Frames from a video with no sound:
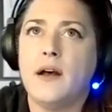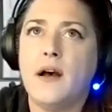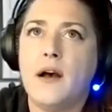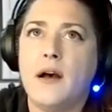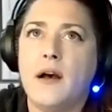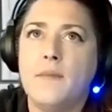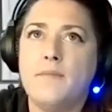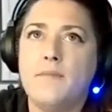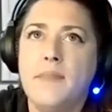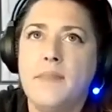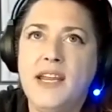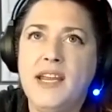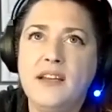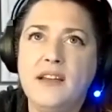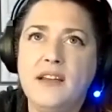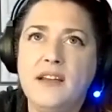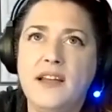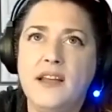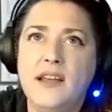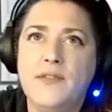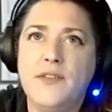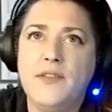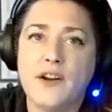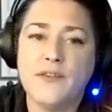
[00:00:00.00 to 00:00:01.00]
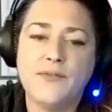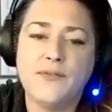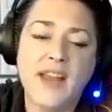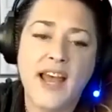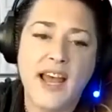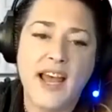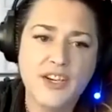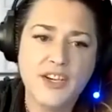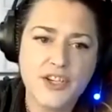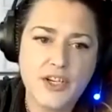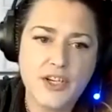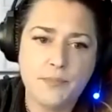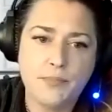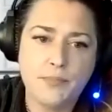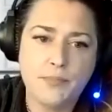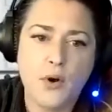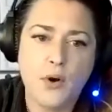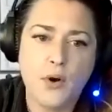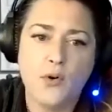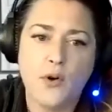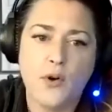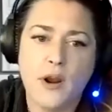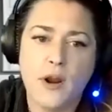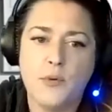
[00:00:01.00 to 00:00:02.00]
mainly their flagship
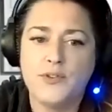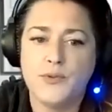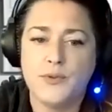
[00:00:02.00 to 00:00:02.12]
program,